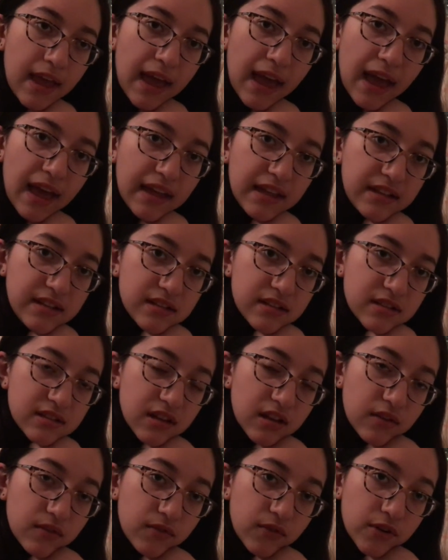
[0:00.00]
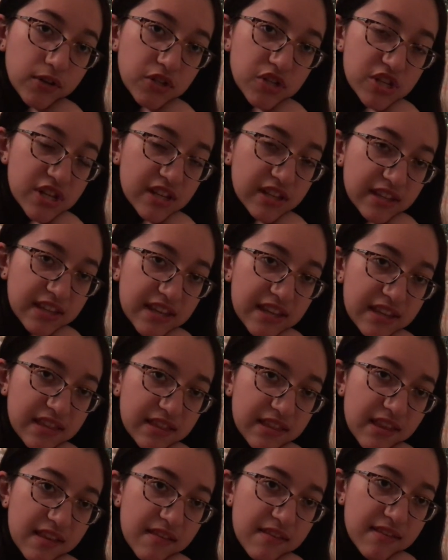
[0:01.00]
And unfortunately,
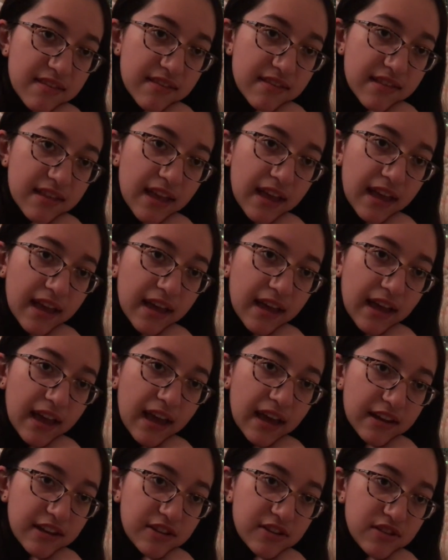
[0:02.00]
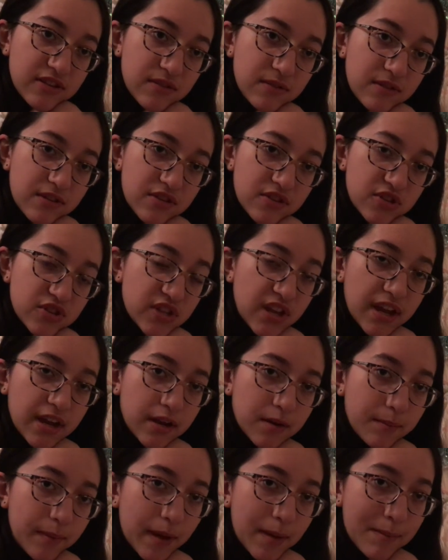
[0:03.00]
this attitude is
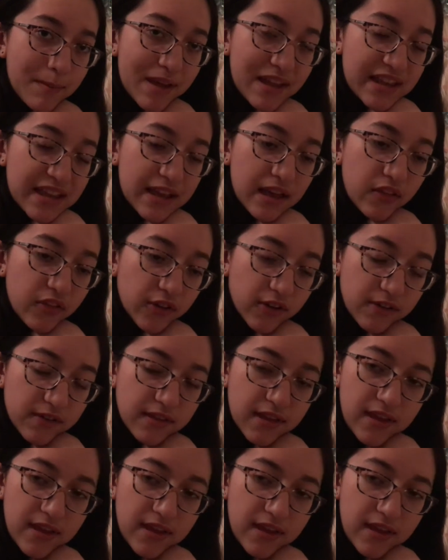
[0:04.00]
shared by many others.